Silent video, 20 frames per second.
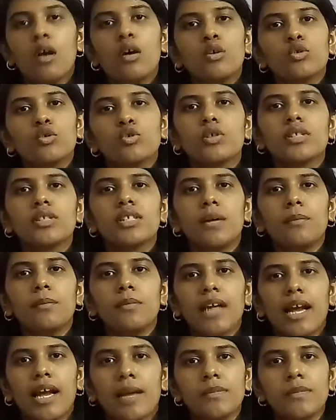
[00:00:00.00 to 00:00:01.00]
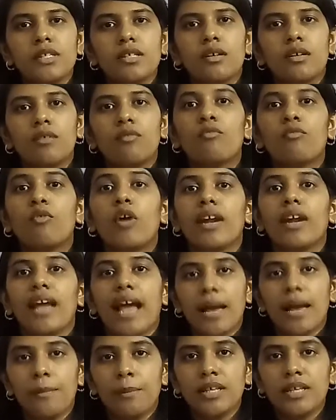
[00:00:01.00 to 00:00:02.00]
So, sometimes what
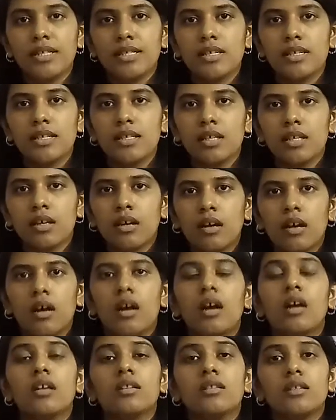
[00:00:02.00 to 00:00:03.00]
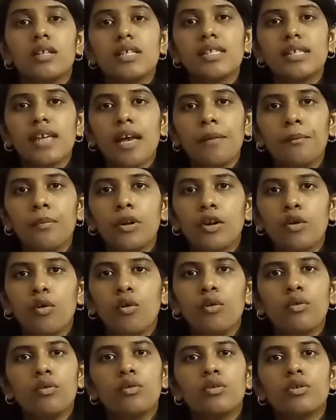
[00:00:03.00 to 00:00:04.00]
happens is, this
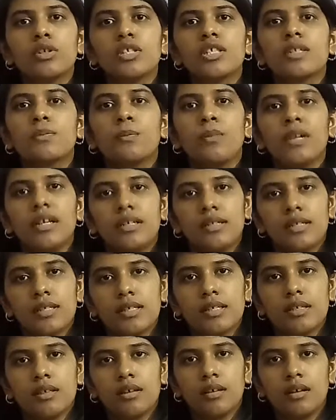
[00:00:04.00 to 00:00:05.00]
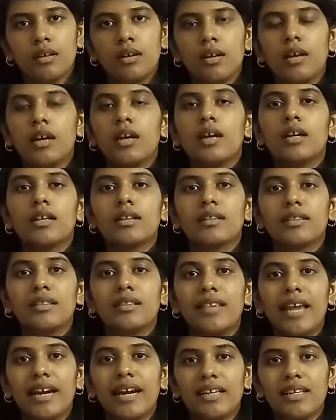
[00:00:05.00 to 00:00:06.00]
embryo splits.
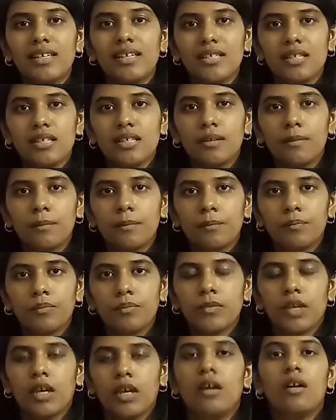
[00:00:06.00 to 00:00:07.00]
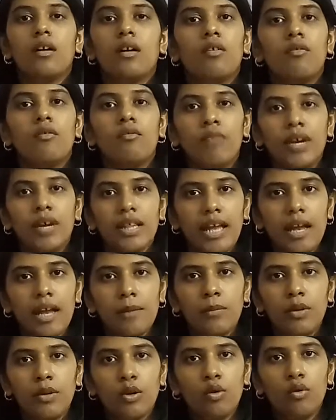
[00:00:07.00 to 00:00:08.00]
That is, one
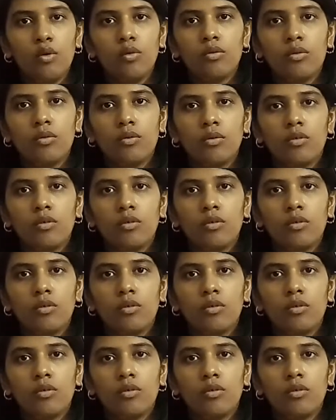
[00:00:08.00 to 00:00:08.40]
embryo